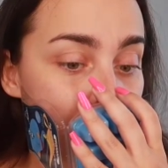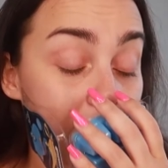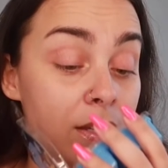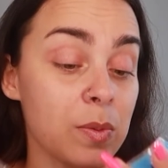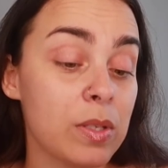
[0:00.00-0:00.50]

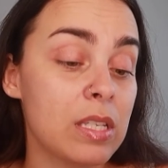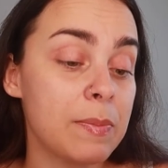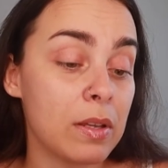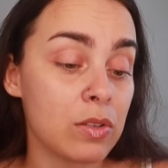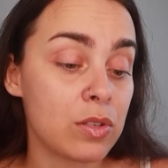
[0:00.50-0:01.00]
This one
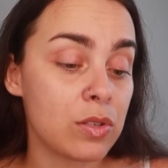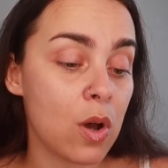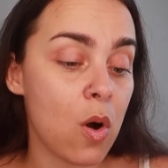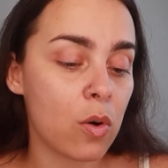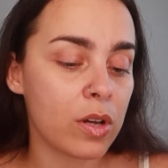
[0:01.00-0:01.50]
smells
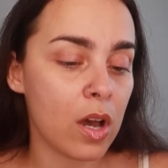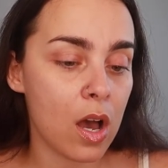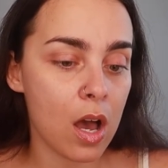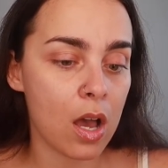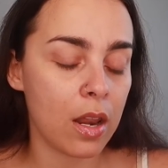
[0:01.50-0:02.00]
so
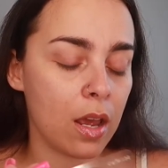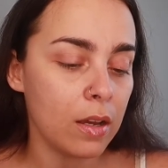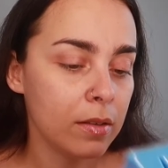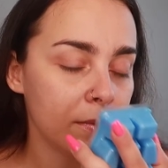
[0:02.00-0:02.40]
good.